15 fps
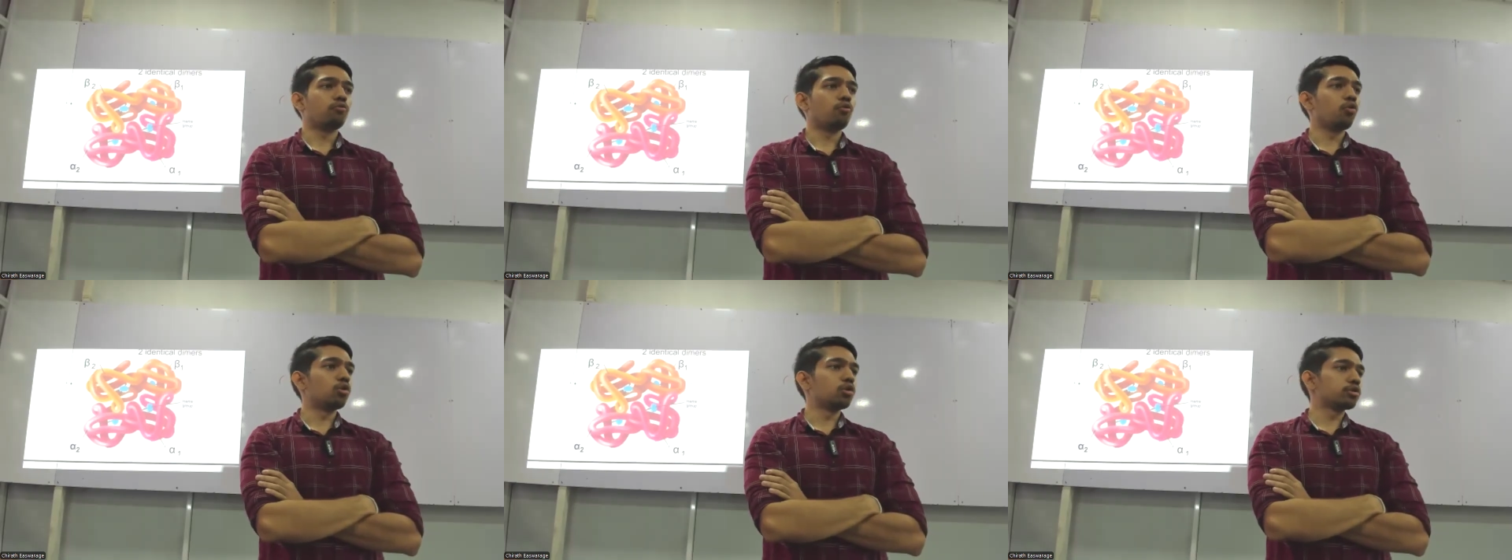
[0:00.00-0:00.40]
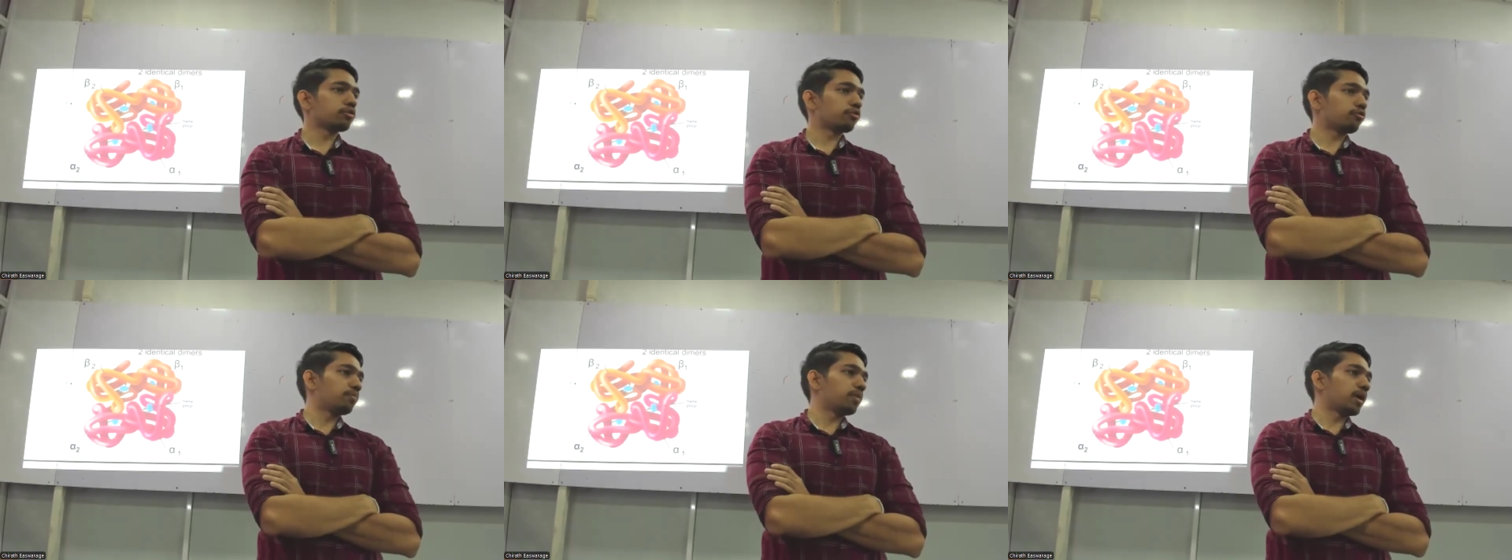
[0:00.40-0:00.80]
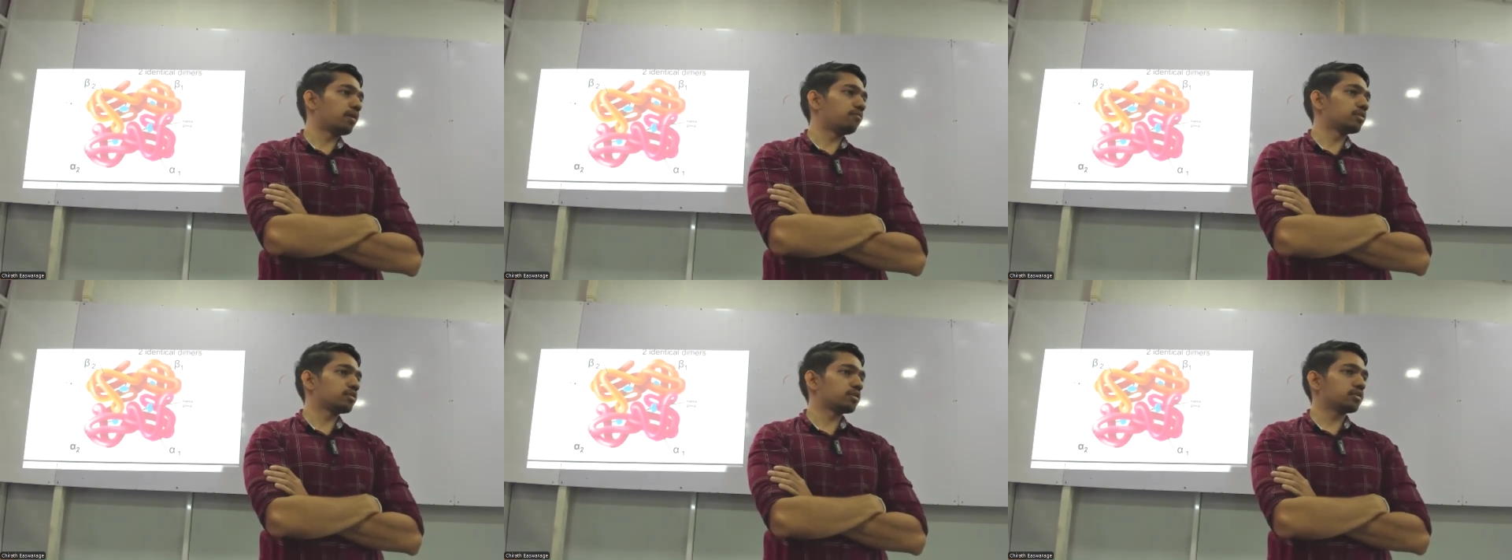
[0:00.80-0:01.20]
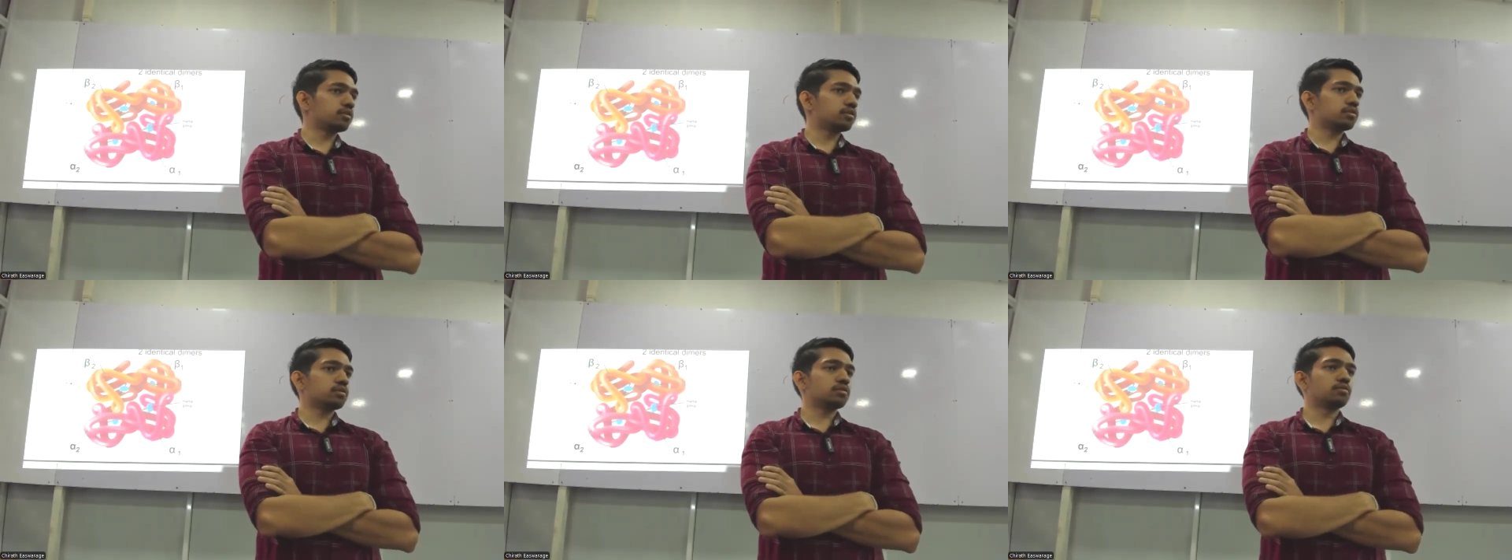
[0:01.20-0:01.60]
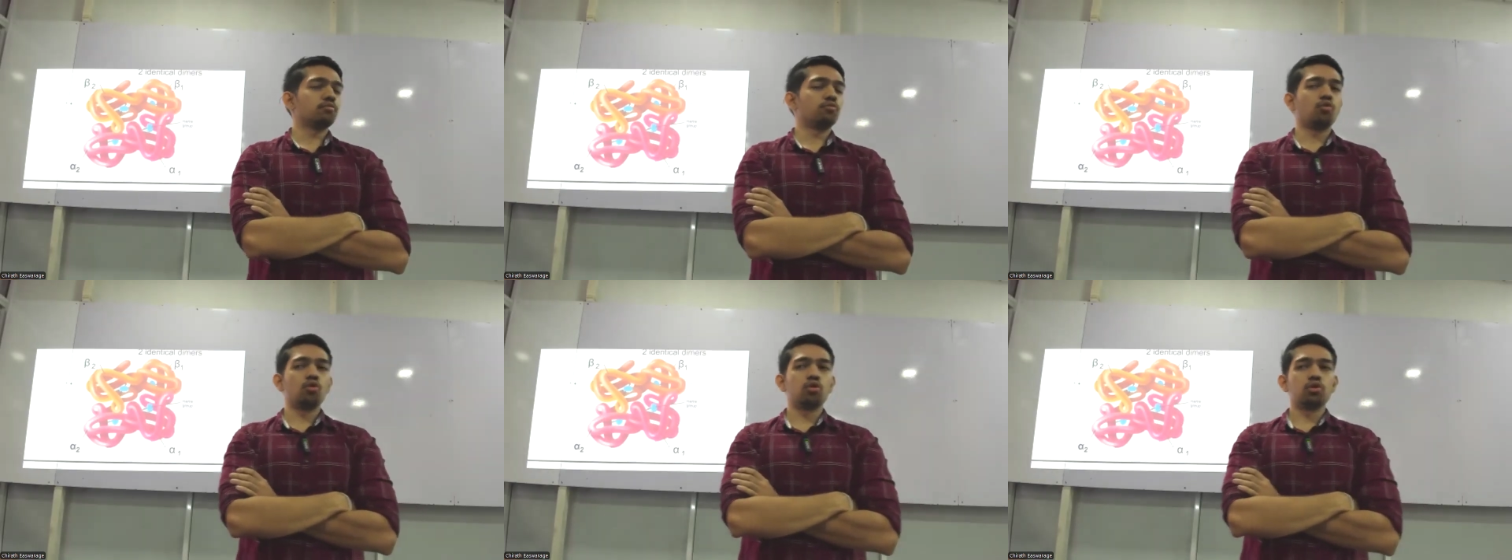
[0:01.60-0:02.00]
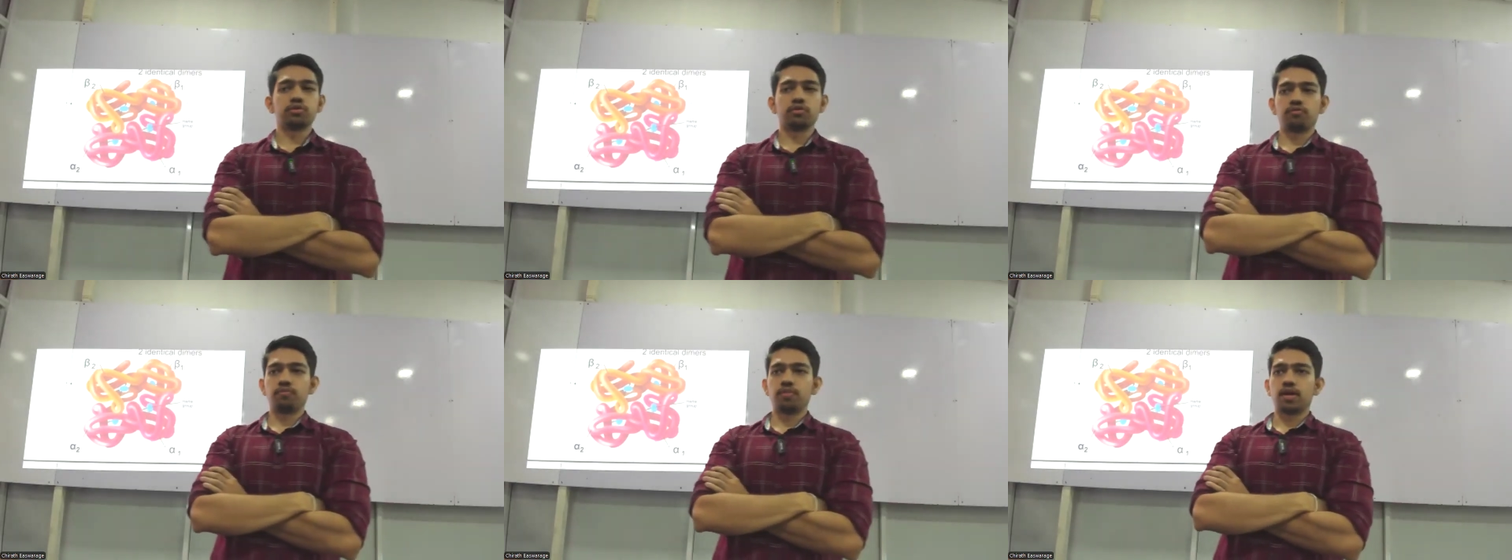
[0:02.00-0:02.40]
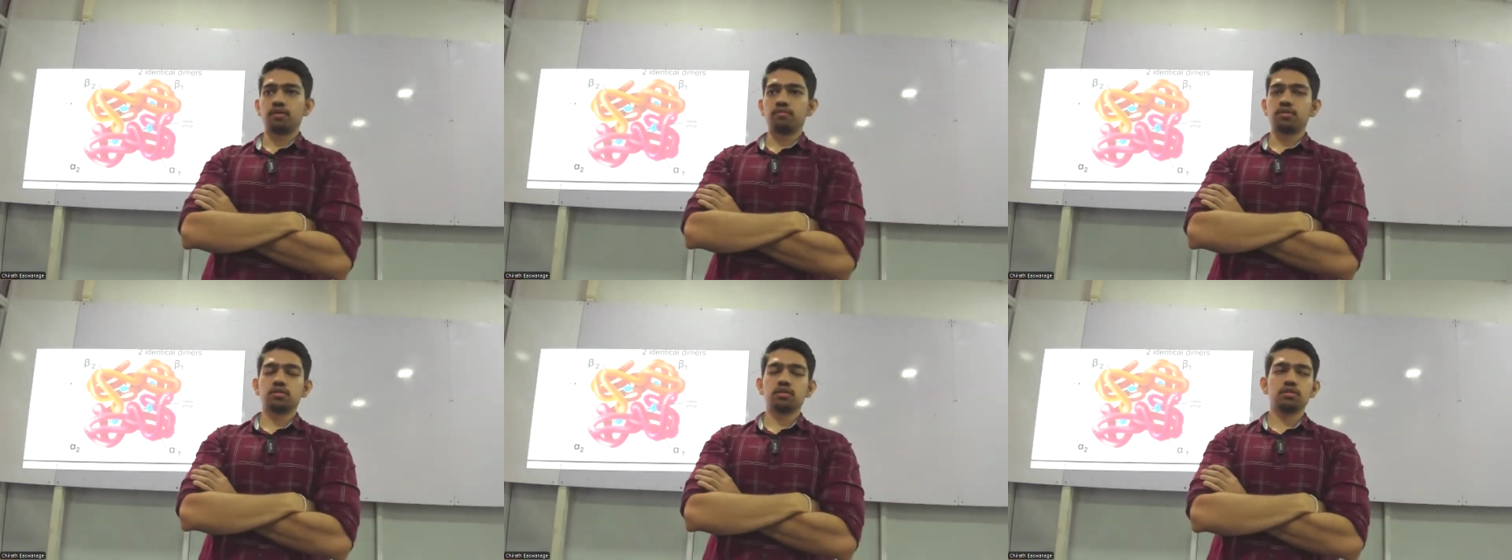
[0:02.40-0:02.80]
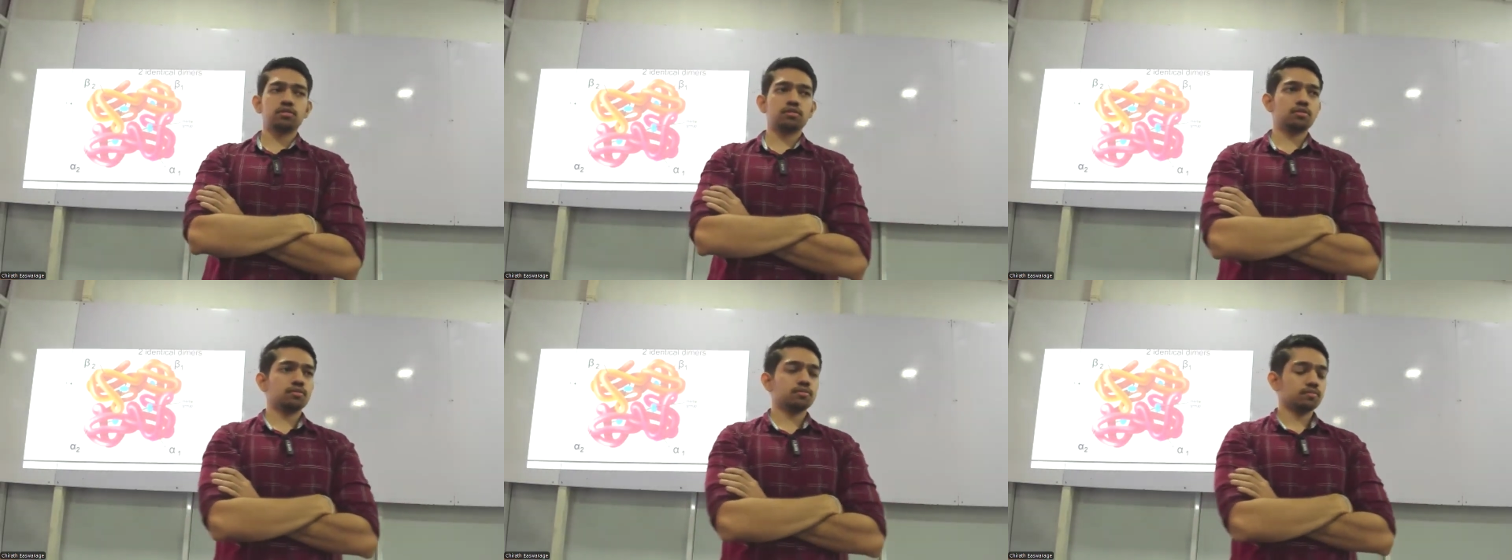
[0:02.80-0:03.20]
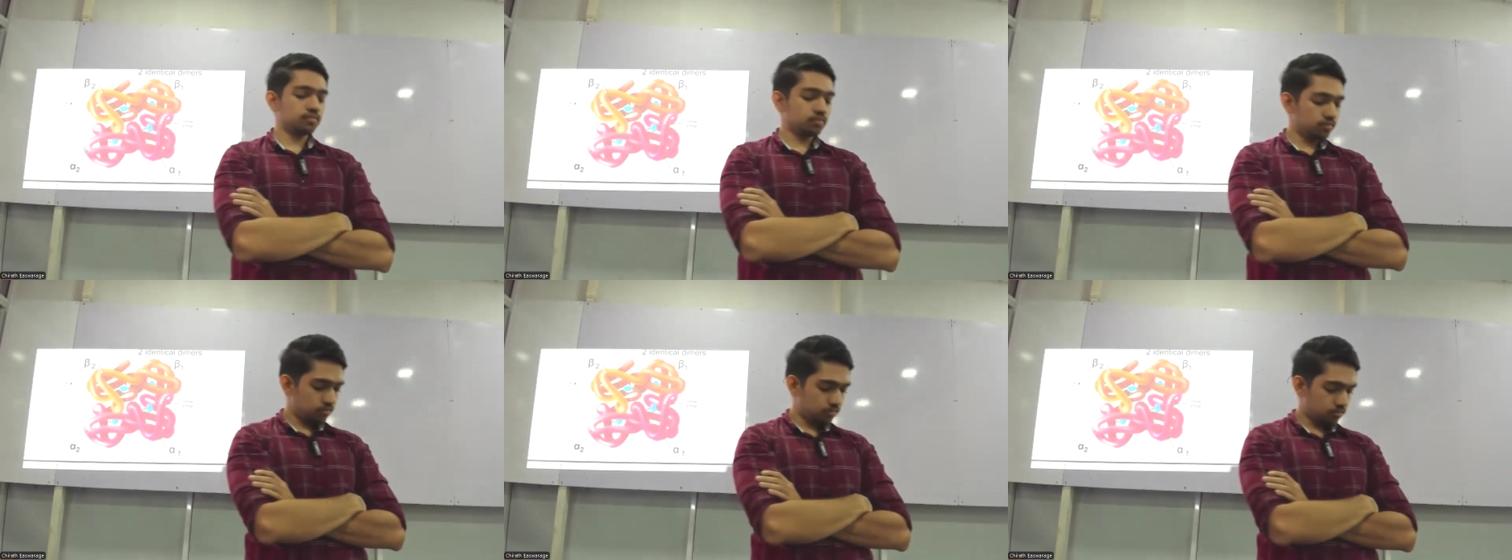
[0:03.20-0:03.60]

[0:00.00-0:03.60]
Walls of blood vessels. Walls of blood vessels.